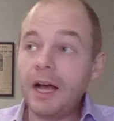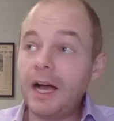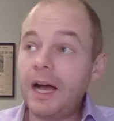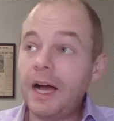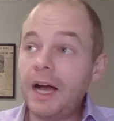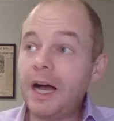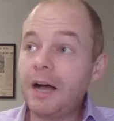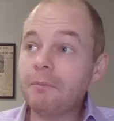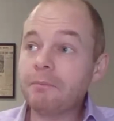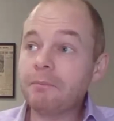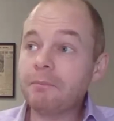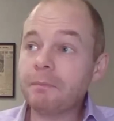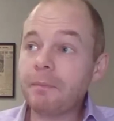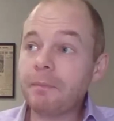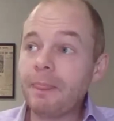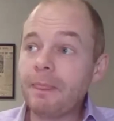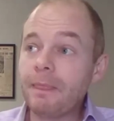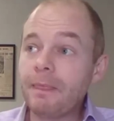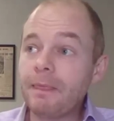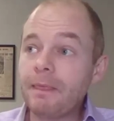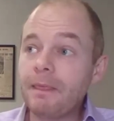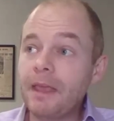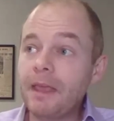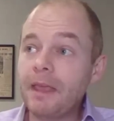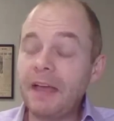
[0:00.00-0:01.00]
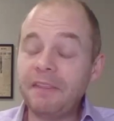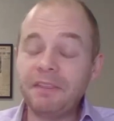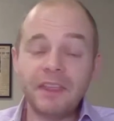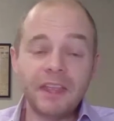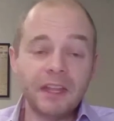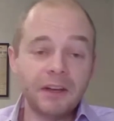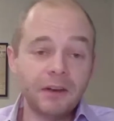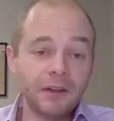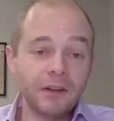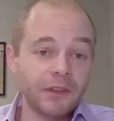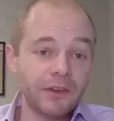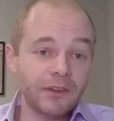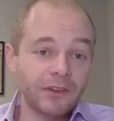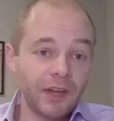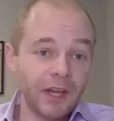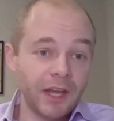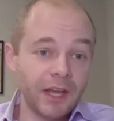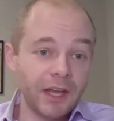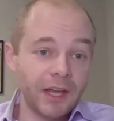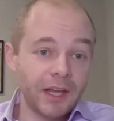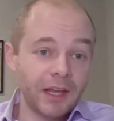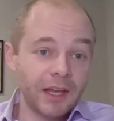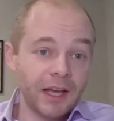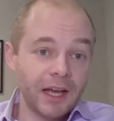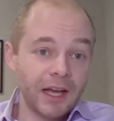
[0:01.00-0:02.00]
At the end of the
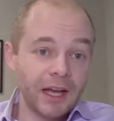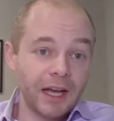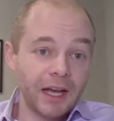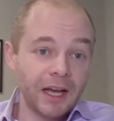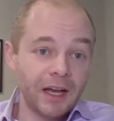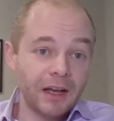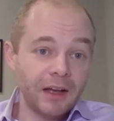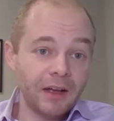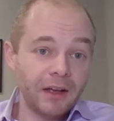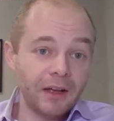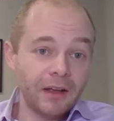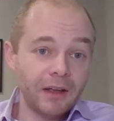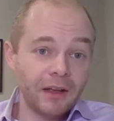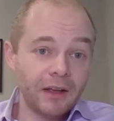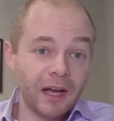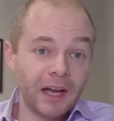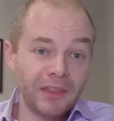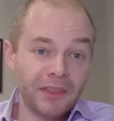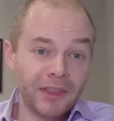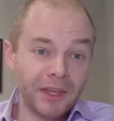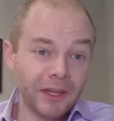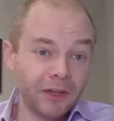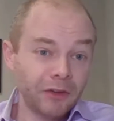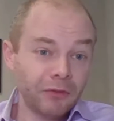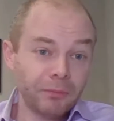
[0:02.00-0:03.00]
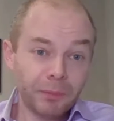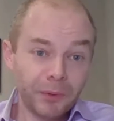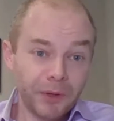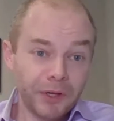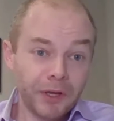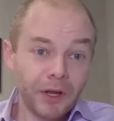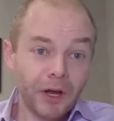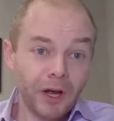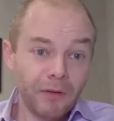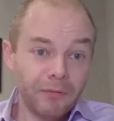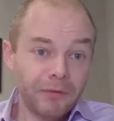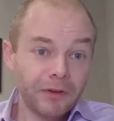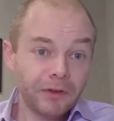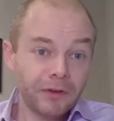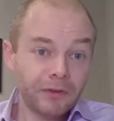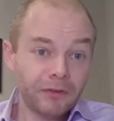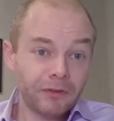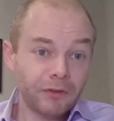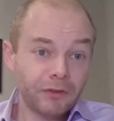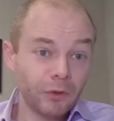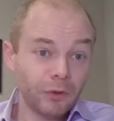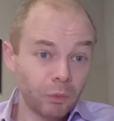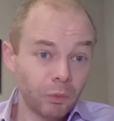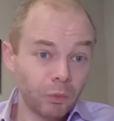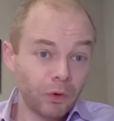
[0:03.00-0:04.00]
day, I think it's pretty obvious
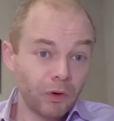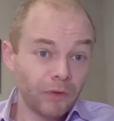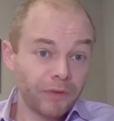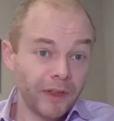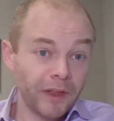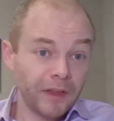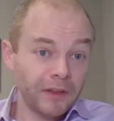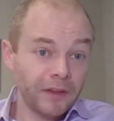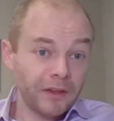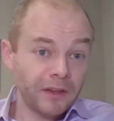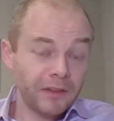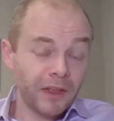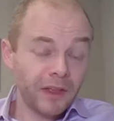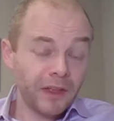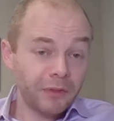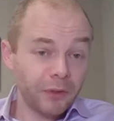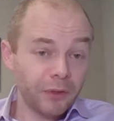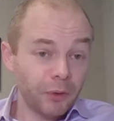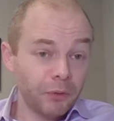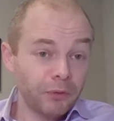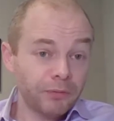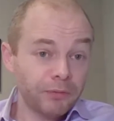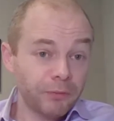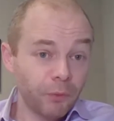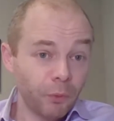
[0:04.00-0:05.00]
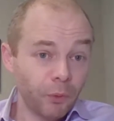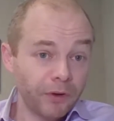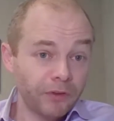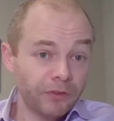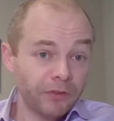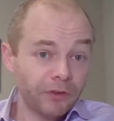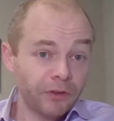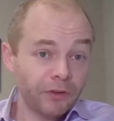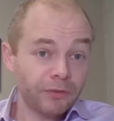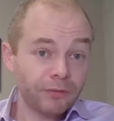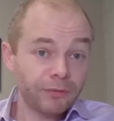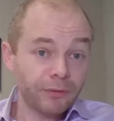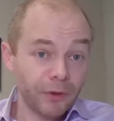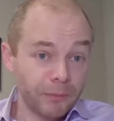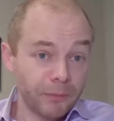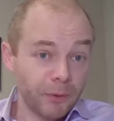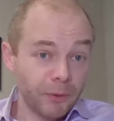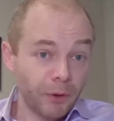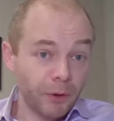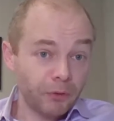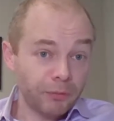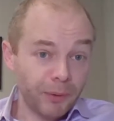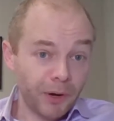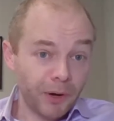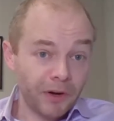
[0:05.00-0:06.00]
to the world that those voices, for the
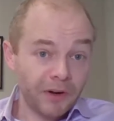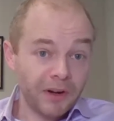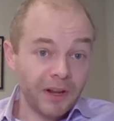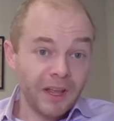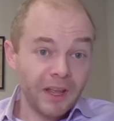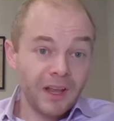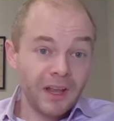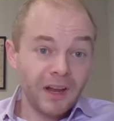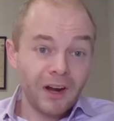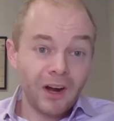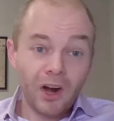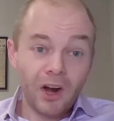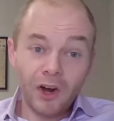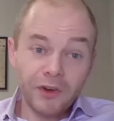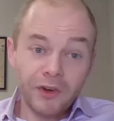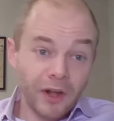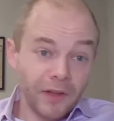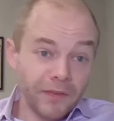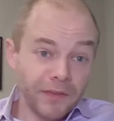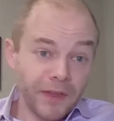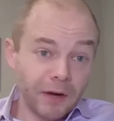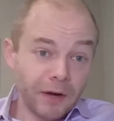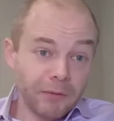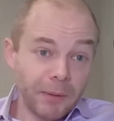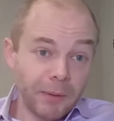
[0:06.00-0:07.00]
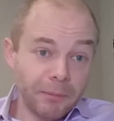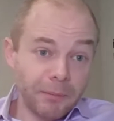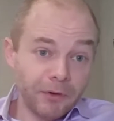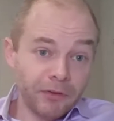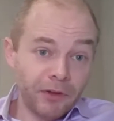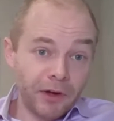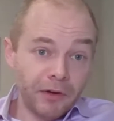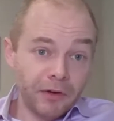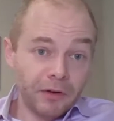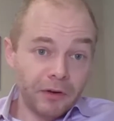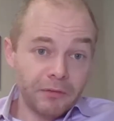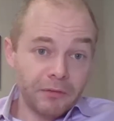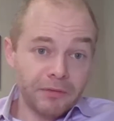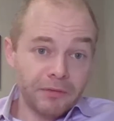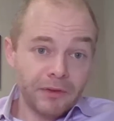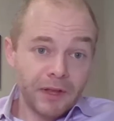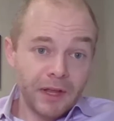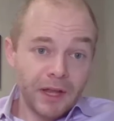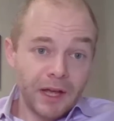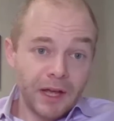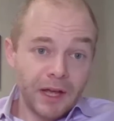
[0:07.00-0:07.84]
most part, are not that representative.